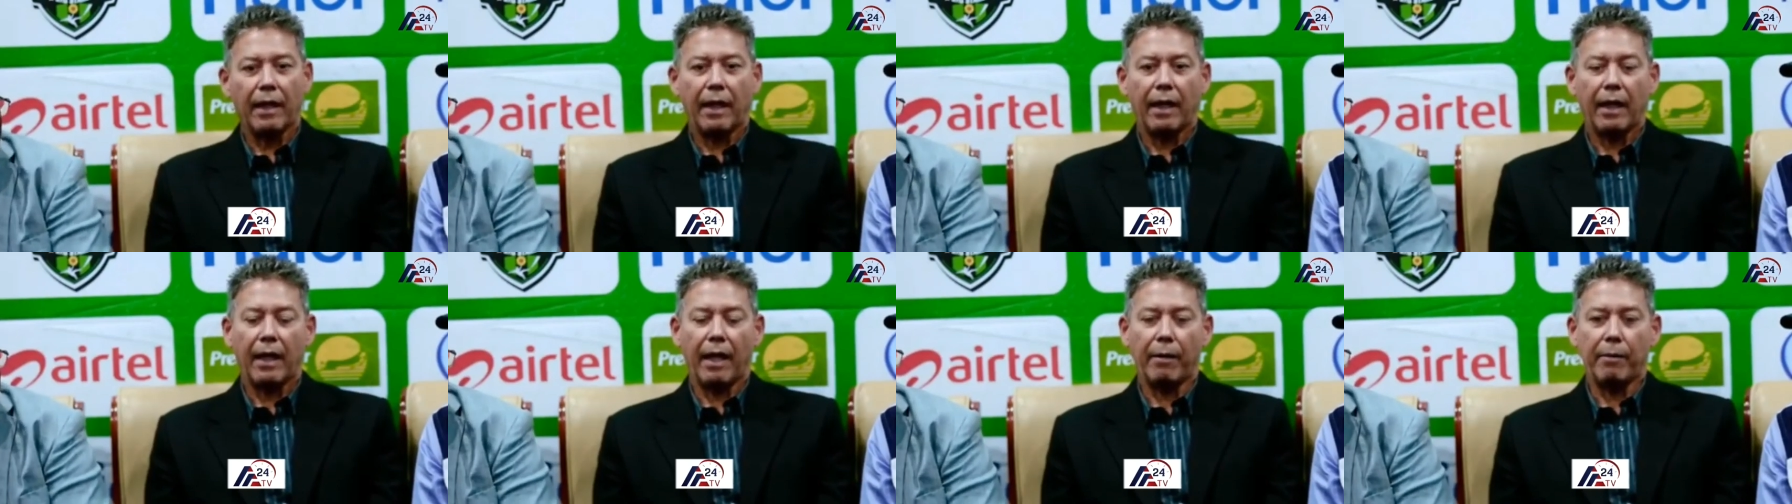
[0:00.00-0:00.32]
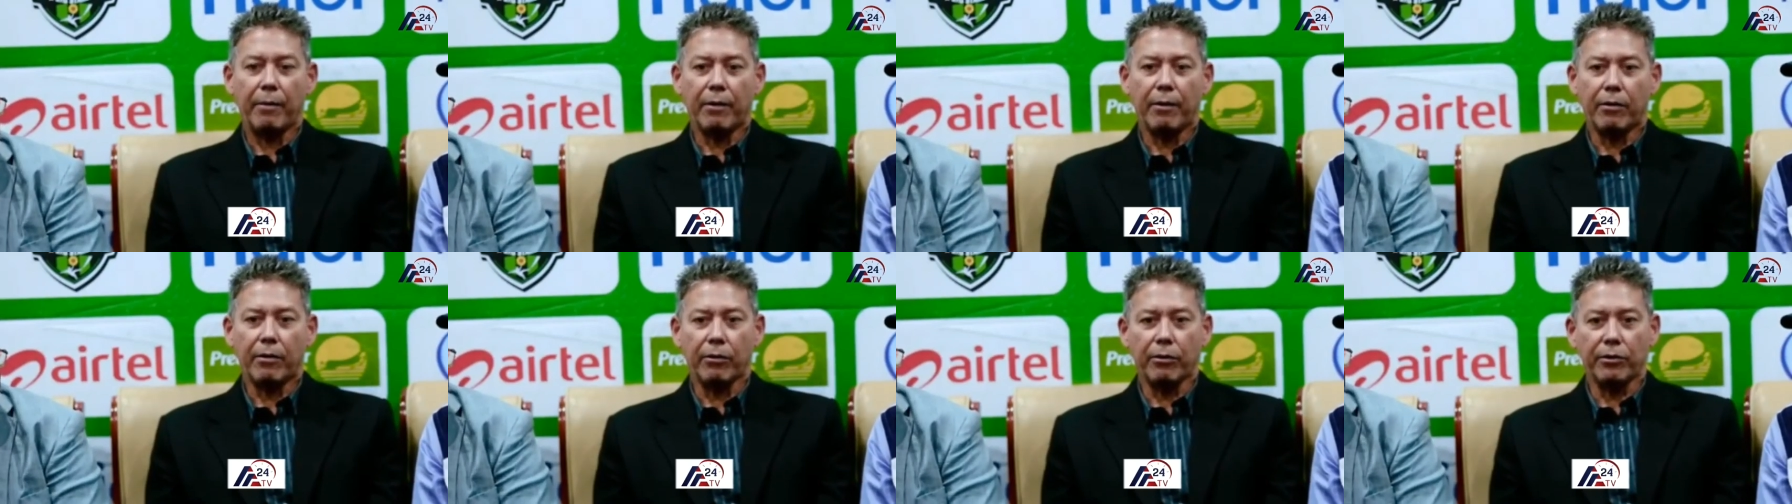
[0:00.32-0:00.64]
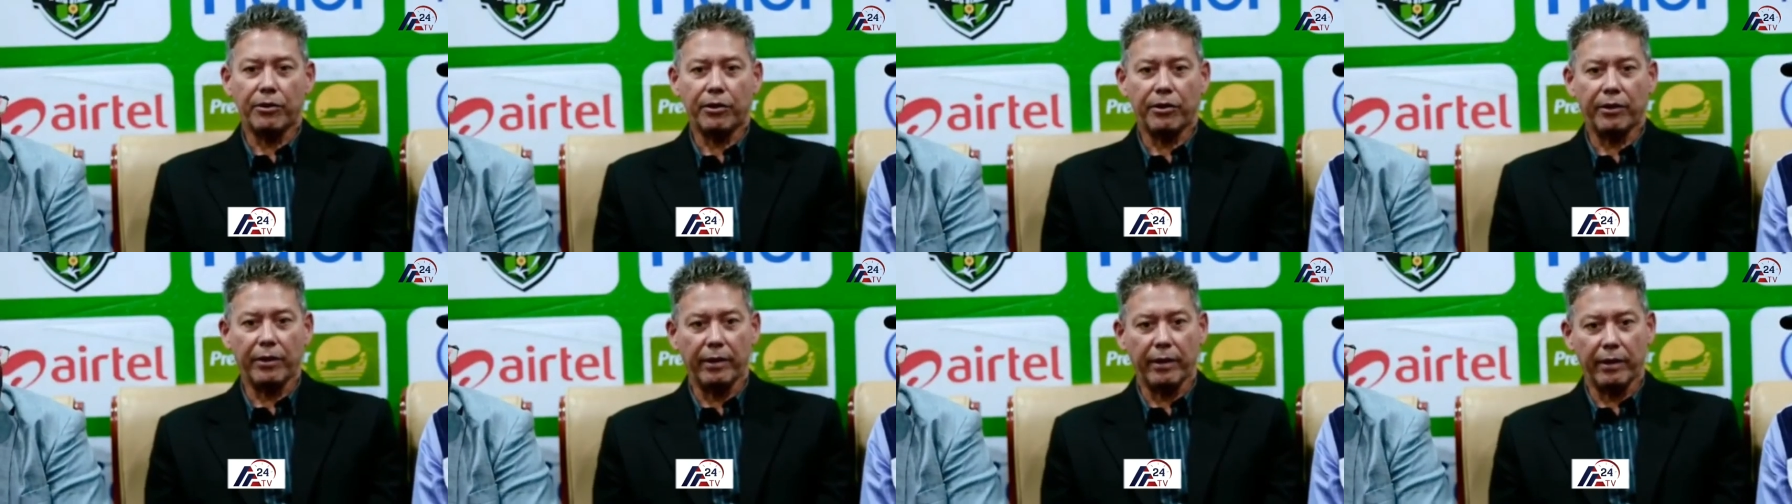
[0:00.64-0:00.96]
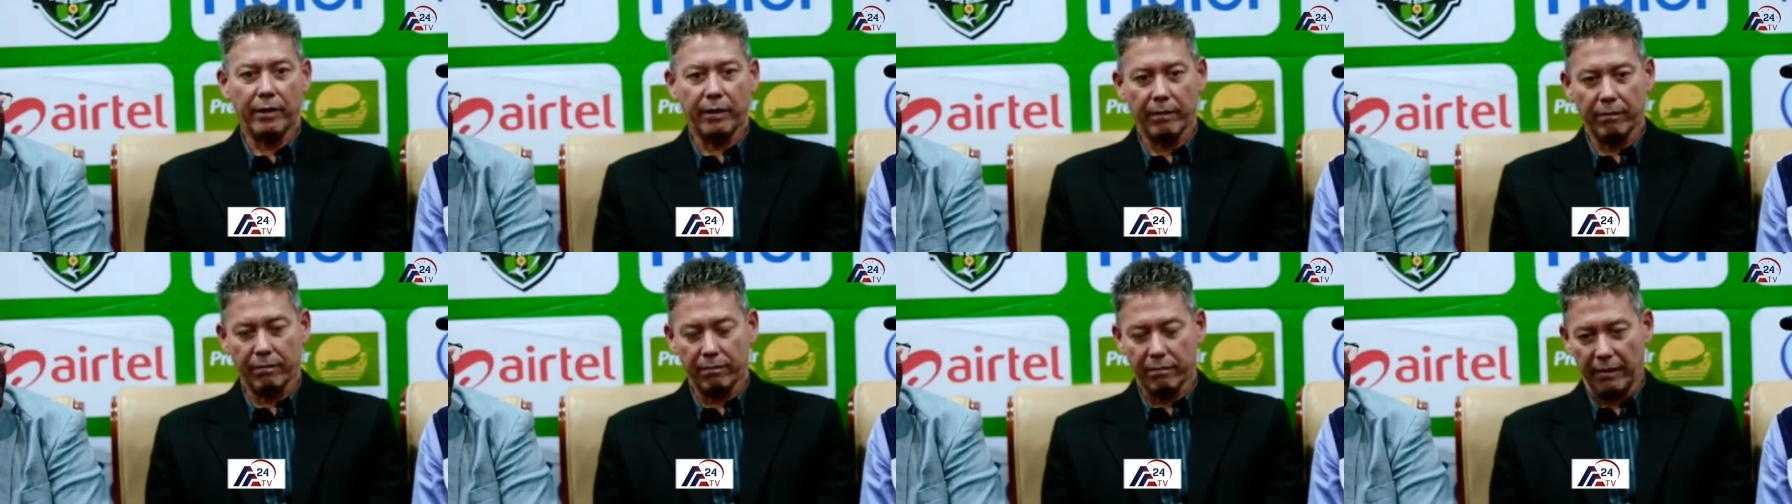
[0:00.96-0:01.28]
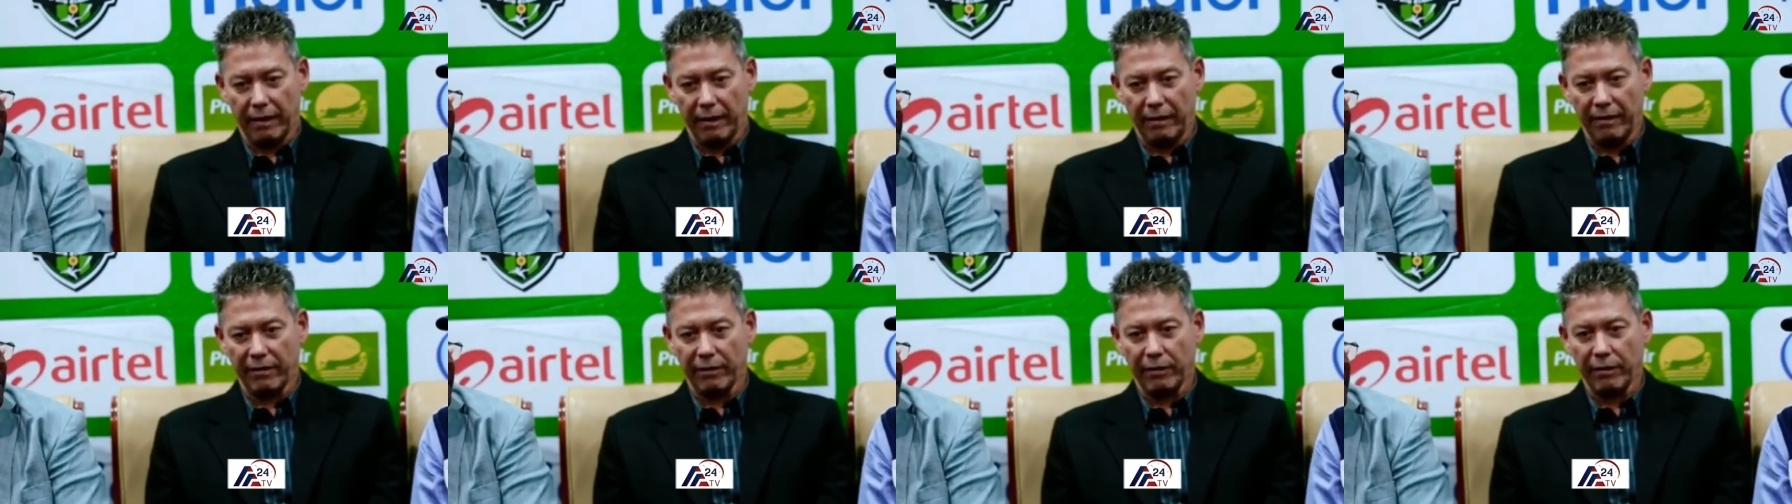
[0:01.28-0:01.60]
I'm a coach in
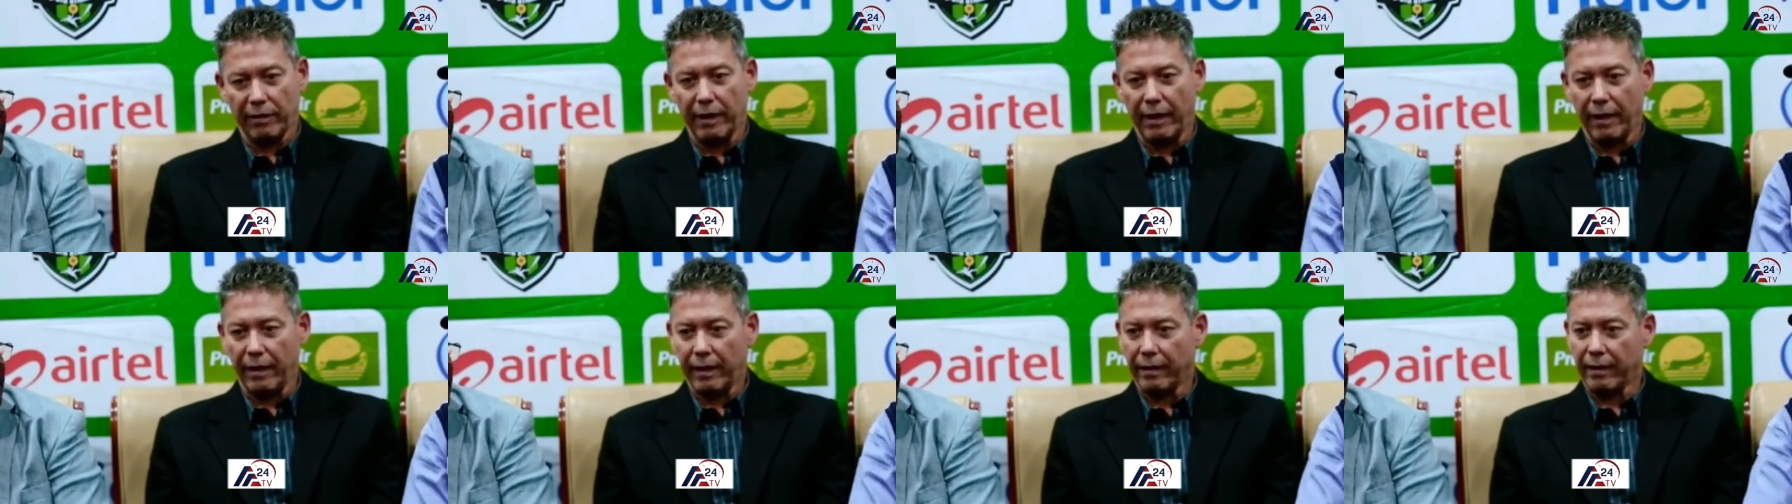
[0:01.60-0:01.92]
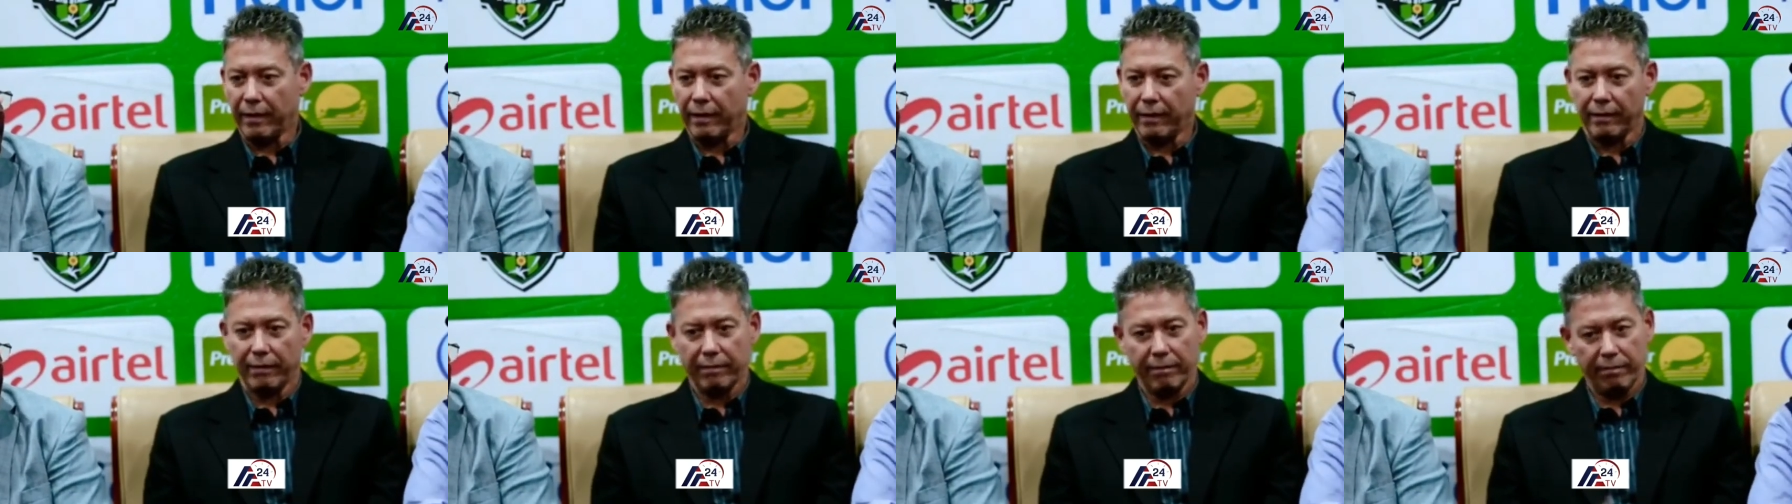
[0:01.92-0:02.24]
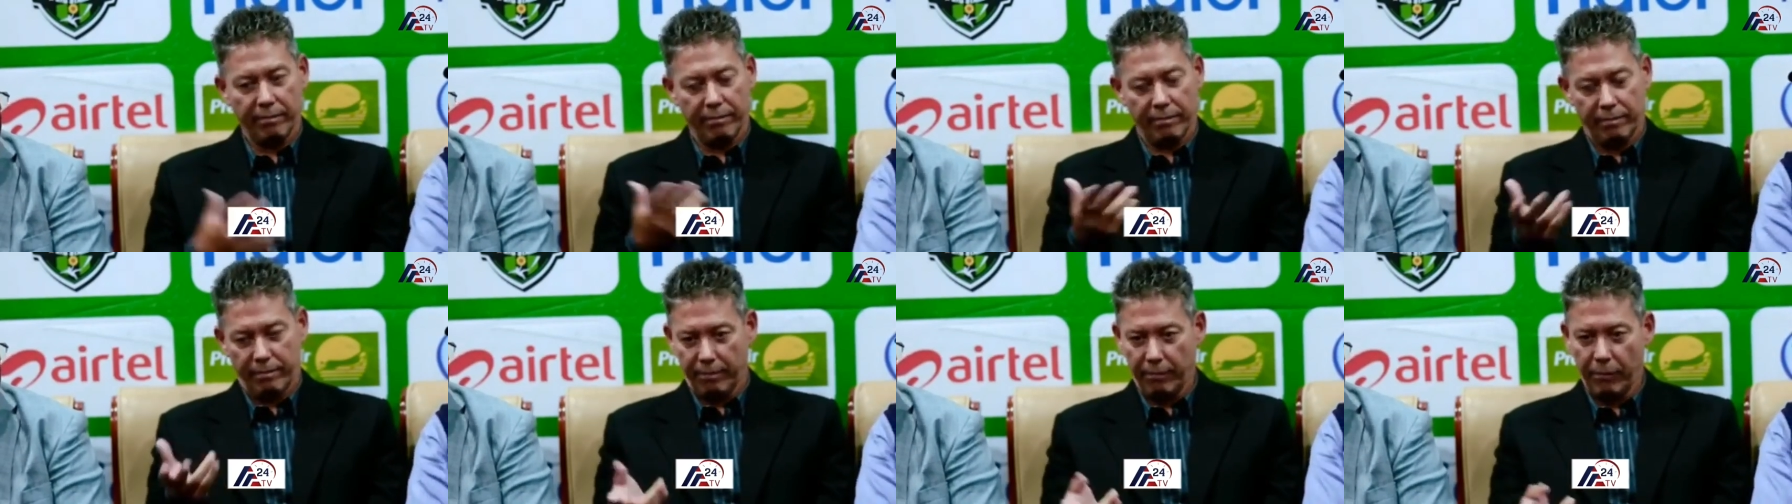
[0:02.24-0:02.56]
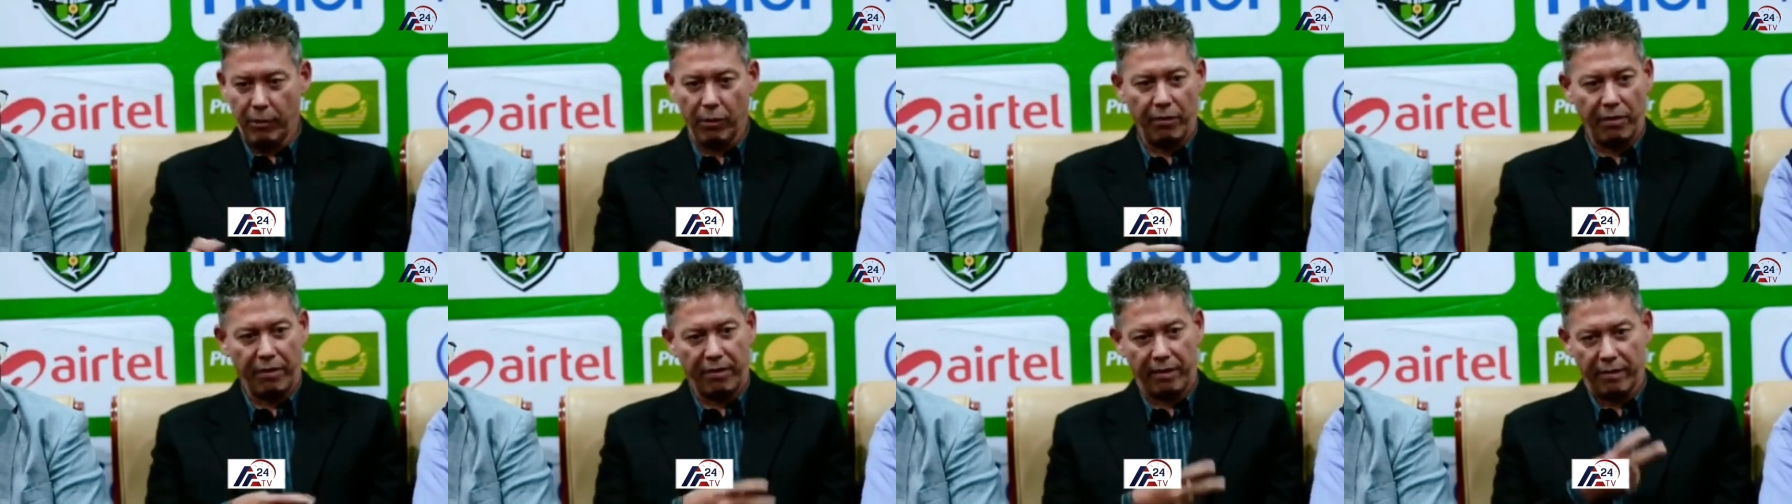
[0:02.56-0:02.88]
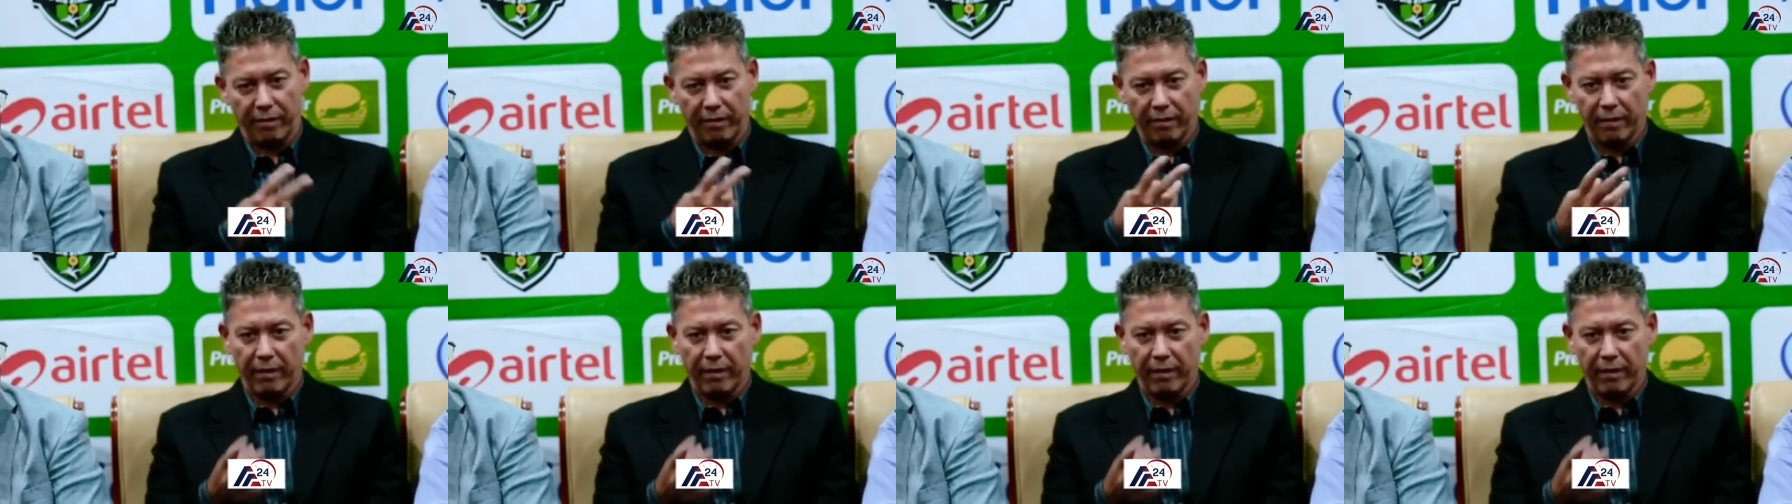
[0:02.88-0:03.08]
Sudan, in both